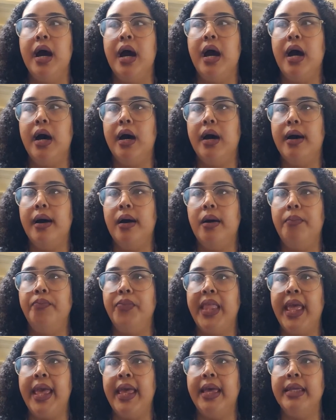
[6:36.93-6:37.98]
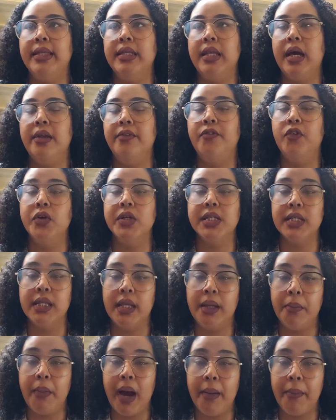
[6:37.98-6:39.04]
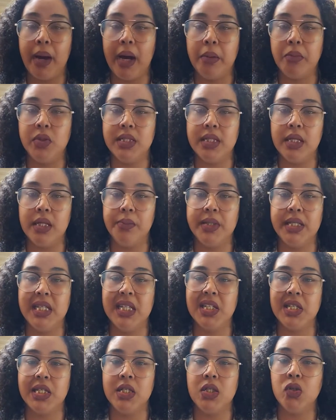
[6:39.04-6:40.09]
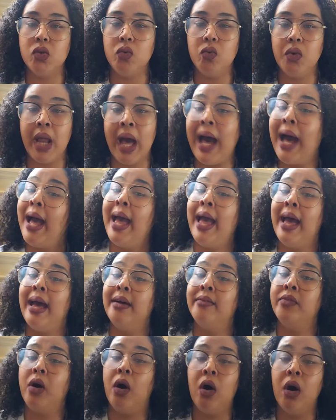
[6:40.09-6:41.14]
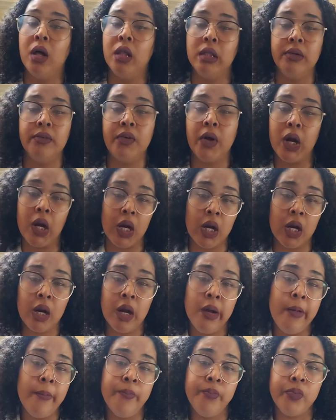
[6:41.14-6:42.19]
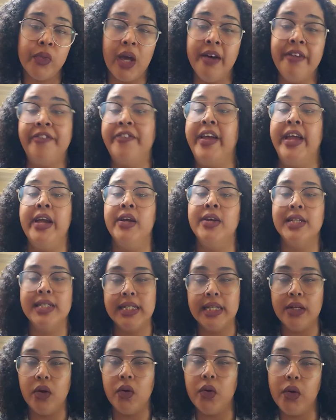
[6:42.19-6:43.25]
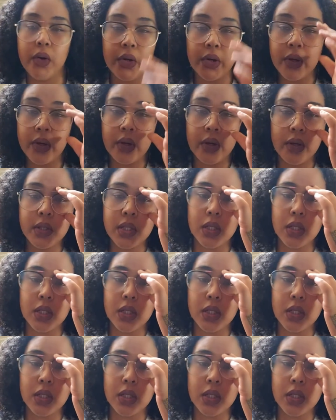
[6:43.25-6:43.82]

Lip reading: And unfortunately, my mom was in a position to not have all of her affairs in order.